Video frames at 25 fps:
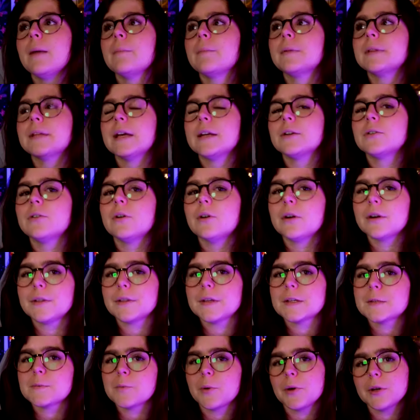But they're not at
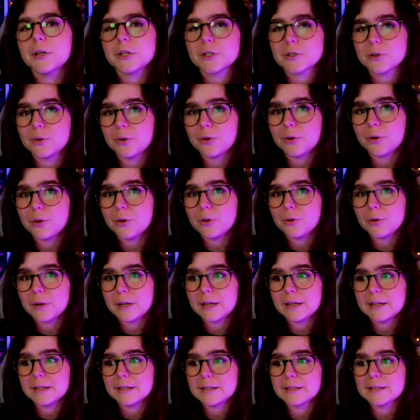this point sure who
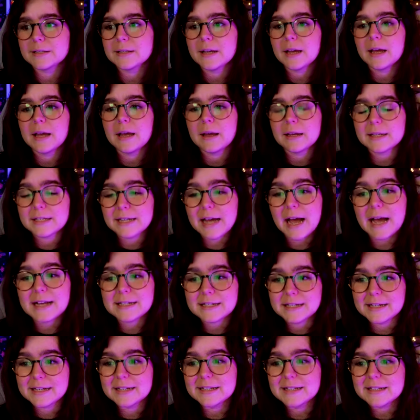his
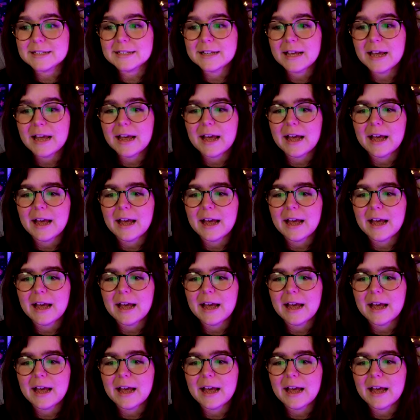dad is.